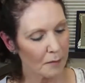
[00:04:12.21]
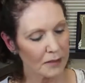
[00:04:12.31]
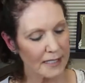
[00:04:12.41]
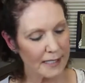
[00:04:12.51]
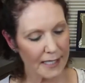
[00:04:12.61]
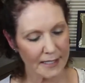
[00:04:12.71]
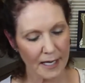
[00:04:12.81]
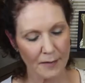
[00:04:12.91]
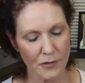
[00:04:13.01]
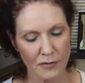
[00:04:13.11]
Please take
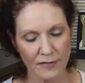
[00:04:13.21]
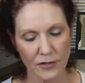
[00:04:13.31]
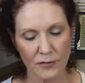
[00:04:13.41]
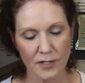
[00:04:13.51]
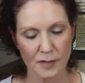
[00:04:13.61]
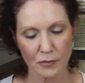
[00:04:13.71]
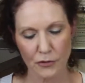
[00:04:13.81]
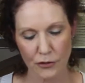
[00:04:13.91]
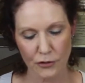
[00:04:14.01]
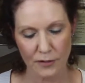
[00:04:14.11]
time to review this
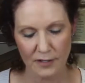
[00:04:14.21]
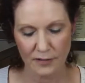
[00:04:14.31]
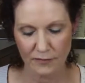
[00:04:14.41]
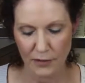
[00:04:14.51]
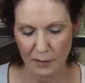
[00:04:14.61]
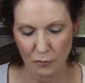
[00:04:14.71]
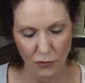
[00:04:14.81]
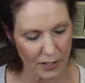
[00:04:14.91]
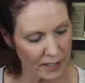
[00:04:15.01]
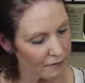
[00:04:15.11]
brochure. There's very
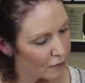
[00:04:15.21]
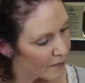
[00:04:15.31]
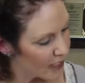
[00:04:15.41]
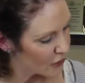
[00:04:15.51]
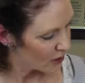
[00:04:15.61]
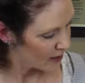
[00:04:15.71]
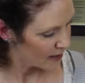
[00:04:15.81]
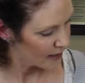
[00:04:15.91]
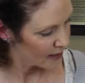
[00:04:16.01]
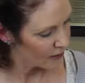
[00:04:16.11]
important information
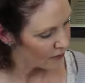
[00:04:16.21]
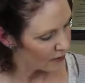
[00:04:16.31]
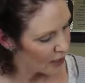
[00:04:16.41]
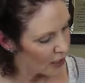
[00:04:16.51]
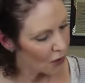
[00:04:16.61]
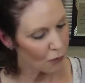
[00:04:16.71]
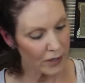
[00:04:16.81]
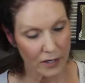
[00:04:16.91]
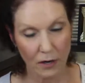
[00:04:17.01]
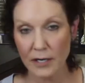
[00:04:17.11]
in here
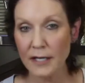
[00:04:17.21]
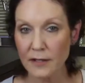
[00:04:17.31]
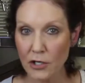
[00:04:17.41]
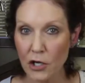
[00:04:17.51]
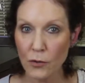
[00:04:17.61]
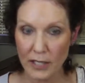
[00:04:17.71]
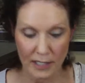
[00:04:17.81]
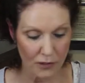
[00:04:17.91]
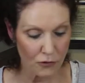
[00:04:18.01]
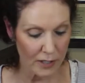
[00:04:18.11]
regarding the no
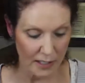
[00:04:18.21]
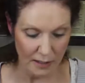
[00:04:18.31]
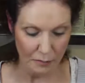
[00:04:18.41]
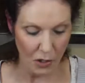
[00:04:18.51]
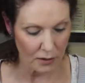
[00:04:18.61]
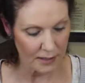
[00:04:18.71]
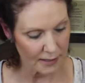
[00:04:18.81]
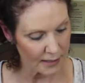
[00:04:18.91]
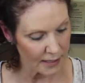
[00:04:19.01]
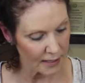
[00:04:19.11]
eating, drinking
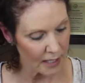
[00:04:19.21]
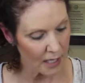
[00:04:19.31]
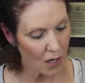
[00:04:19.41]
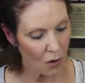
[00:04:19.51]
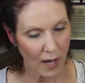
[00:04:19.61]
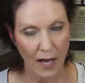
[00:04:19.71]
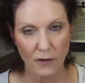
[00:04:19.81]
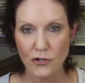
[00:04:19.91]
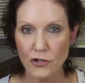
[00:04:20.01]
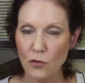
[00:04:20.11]
policy, how
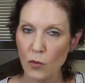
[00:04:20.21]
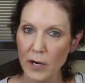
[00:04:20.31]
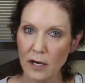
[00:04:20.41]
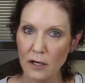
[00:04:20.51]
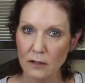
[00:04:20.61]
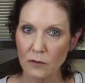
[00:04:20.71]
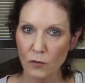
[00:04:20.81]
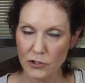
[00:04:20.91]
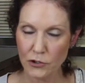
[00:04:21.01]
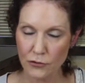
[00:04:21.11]
you should wear,
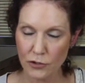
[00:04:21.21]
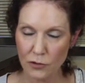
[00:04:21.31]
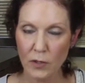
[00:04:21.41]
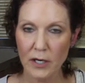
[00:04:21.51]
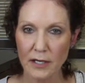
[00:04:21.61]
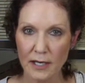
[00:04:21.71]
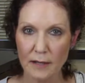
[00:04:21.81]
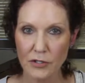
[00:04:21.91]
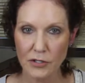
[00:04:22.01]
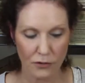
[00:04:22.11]
what you should wear to
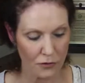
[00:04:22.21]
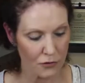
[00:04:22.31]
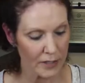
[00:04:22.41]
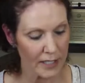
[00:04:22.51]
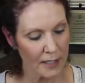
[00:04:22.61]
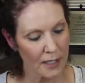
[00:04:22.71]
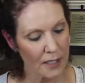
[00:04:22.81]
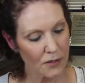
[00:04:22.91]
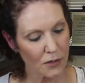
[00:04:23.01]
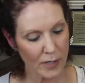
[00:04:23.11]
come to surgery.
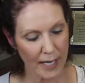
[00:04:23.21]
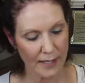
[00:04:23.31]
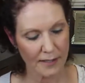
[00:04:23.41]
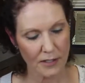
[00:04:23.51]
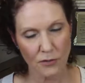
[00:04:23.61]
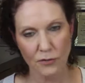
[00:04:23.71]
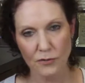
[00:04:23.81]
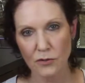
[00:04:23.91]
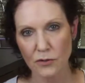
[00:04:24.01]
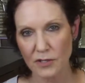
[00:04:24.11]
So we ask that you
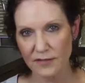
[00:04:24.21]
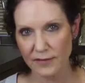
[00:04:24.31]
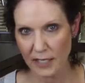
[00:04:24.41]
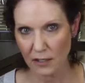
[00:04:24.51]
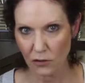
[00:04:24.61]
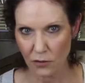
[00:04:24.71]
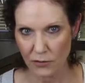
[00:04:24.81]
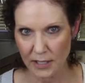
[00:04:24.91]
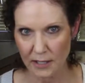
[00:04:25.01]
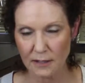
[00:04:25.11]
use loose-fitting
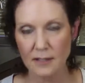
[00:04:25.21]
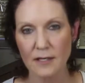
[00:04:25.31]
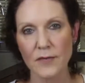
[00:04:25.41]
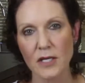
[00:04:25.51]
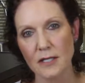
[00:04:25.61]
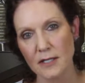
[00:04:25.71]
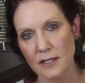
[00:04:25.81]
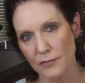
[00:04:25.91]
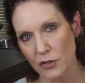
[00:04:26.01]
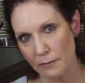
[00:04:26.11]
clothing, something that
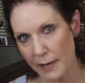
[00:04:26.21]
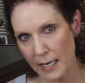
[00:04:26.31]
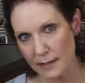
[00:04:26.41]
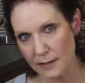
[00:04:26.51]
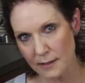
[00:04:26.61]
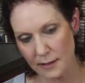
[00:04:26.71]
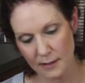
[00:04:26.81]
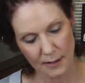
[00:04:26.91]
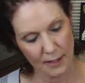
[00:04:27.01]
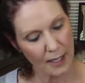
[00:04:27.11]
zips or
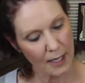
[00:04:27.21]
buttons,